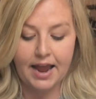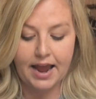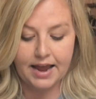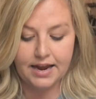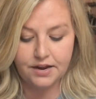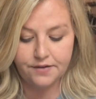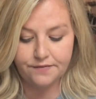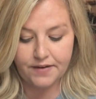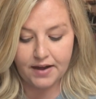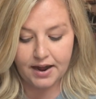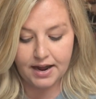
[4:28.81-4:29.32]

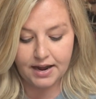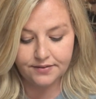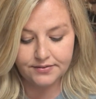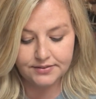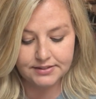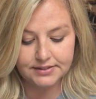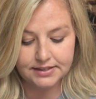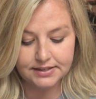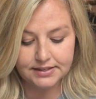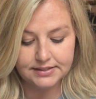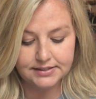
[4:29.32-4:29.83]
And if I have
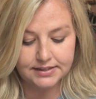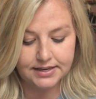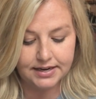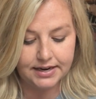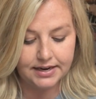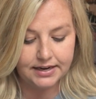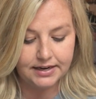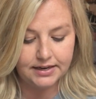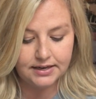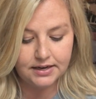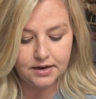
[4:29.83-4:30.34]

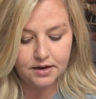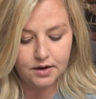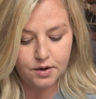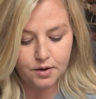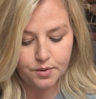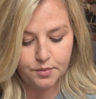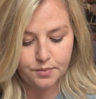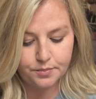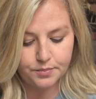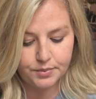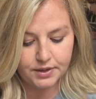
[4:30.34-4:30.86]
16
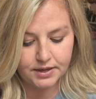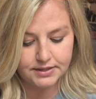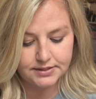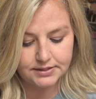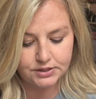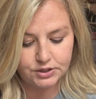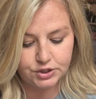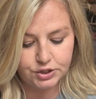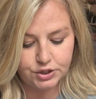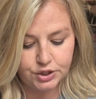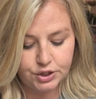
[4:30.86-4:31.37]

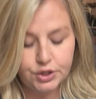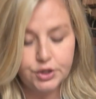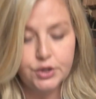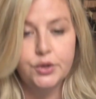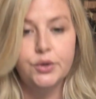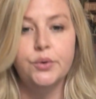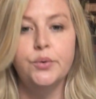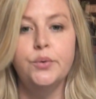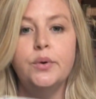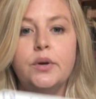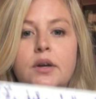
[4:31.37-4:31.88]
plus
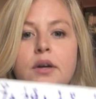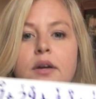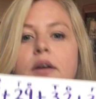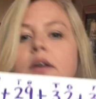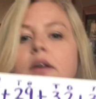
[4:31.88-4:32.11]
2,